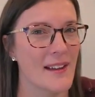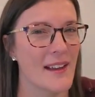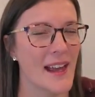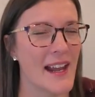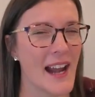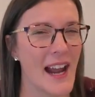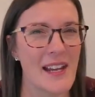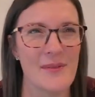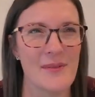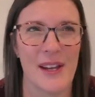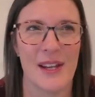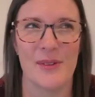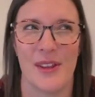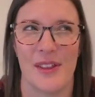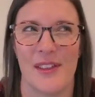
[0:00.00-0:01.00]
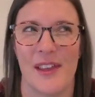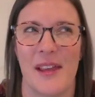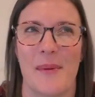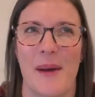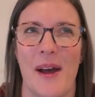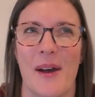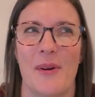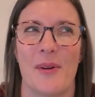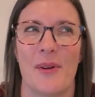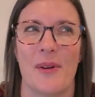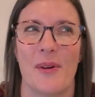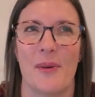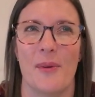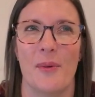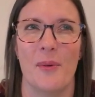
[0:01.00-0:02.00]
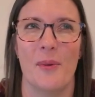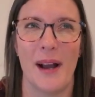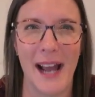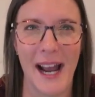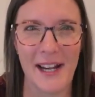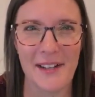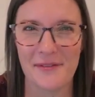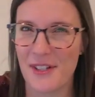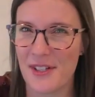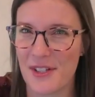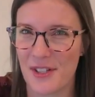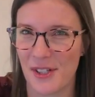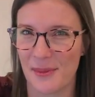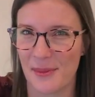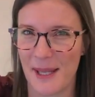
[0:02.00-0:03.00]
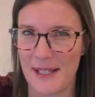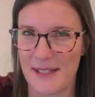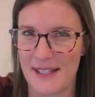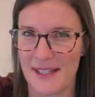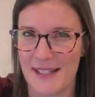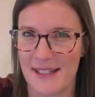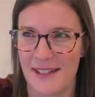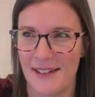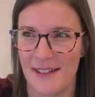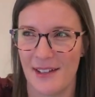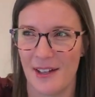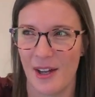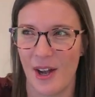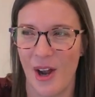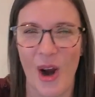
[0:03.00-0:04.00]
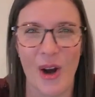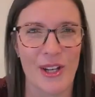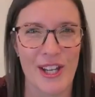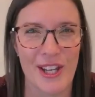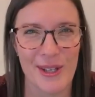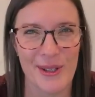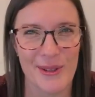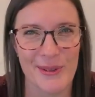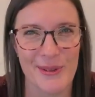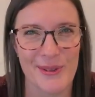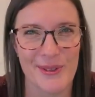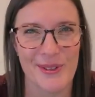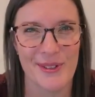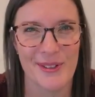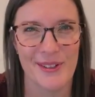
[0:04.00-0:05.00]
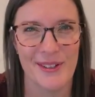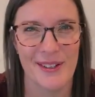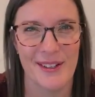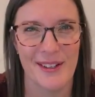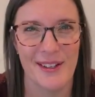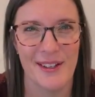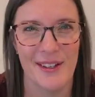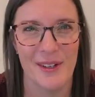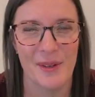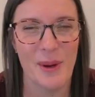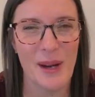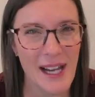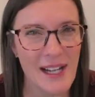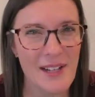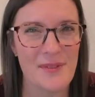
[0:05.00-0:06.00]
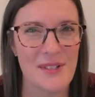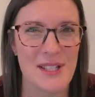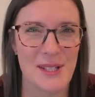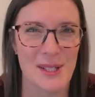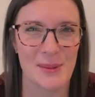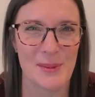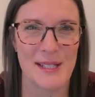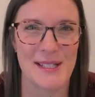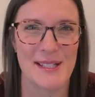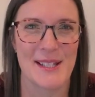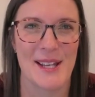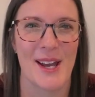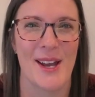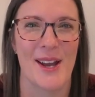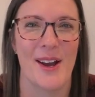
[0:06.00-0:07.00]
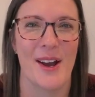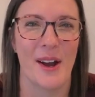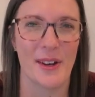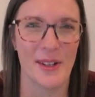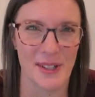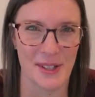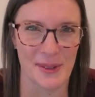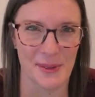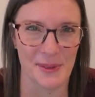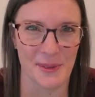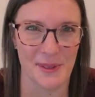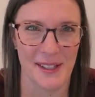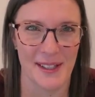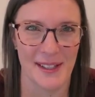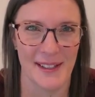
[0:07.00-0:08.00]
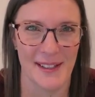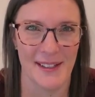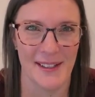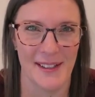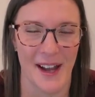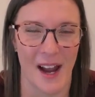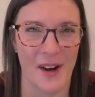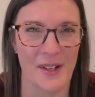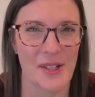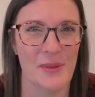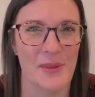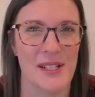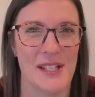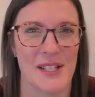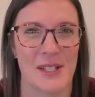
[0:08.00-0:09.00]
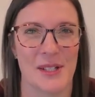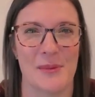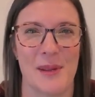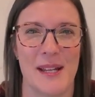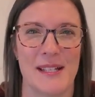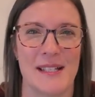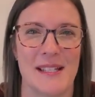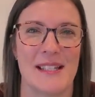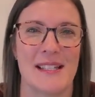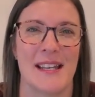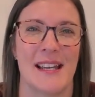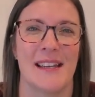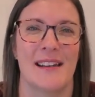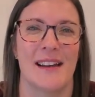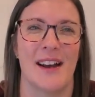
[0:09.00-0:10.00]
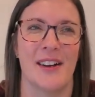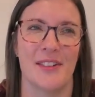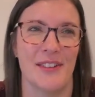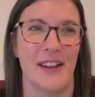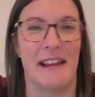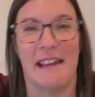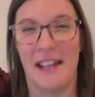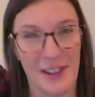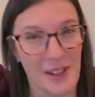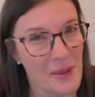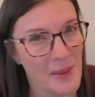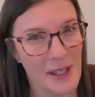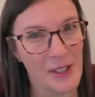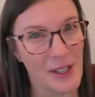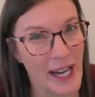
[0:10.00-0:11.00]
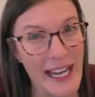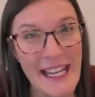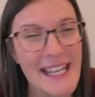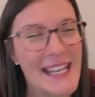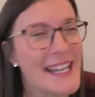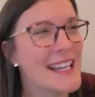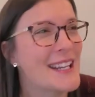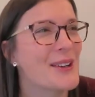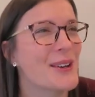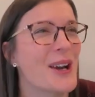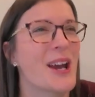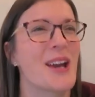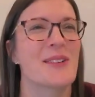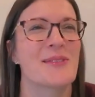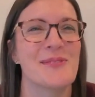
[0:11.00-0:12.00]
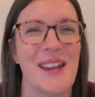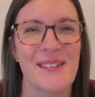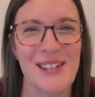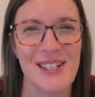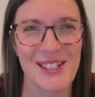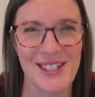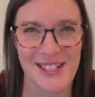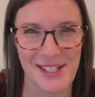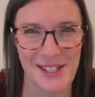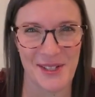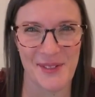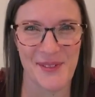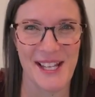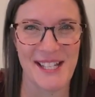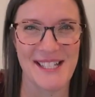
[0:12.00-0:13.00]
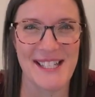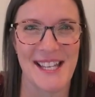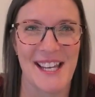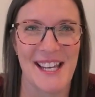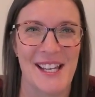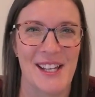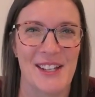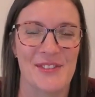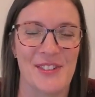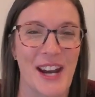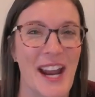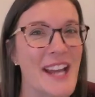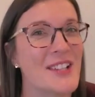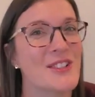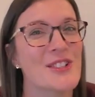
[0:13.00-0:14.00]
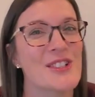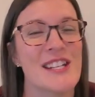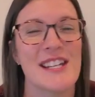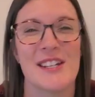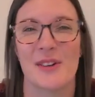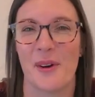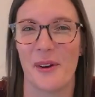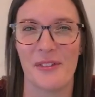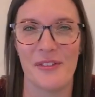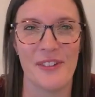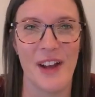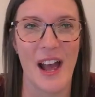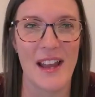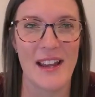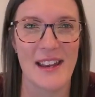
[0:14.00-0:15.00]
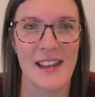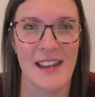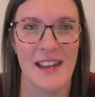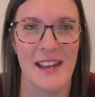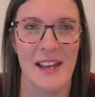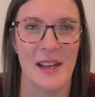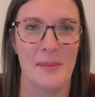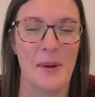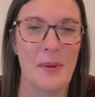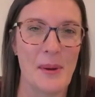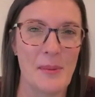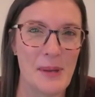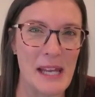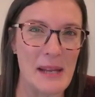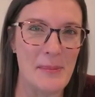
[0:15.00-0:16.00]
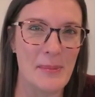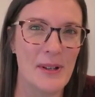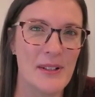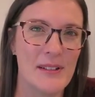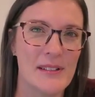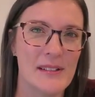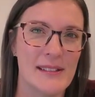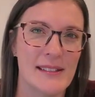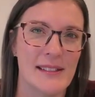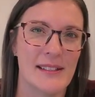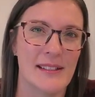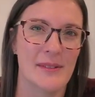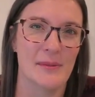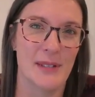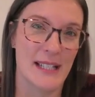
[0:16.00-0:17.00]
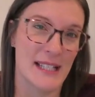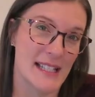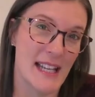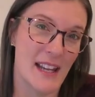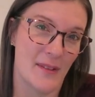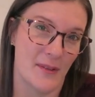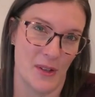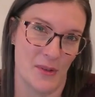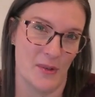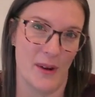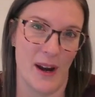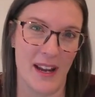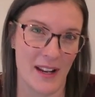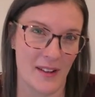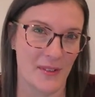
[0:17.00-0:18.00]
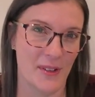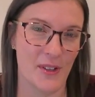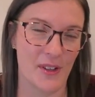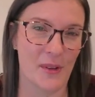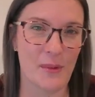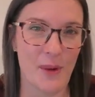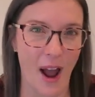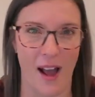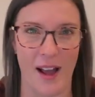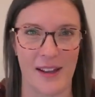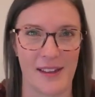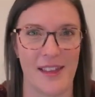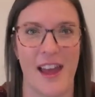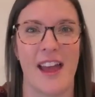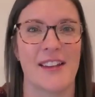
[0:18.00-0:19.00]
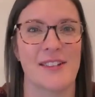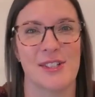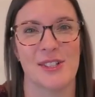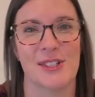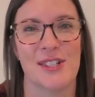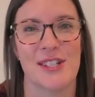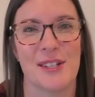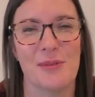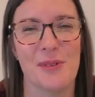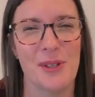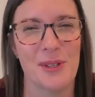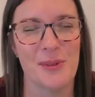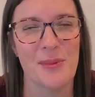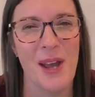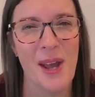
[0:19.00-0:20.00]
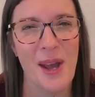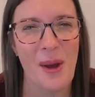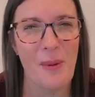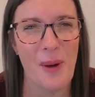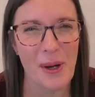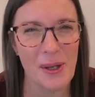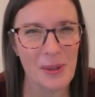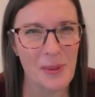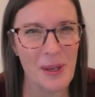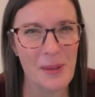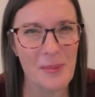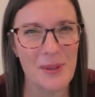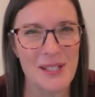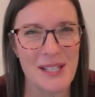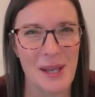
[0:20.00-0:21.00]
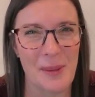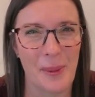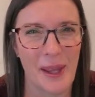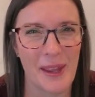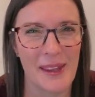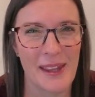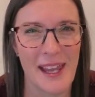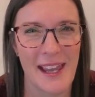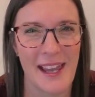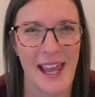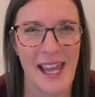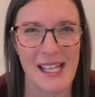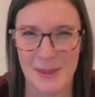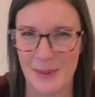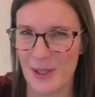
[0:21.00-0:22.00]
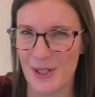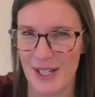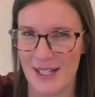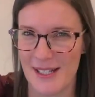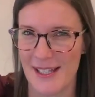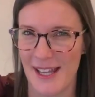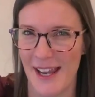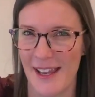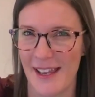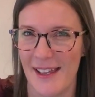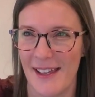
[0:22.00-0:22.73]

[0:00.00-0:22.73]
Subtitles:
And I invite you to think about what kind of disturbance are you? What kind of disturbance are you? Are you a disturbance of like a little bit cranky? Or maybe you're a disturbance for energy or fun. But when people receive you, right? If you're the rock that enters the room, what are people typically experiencing?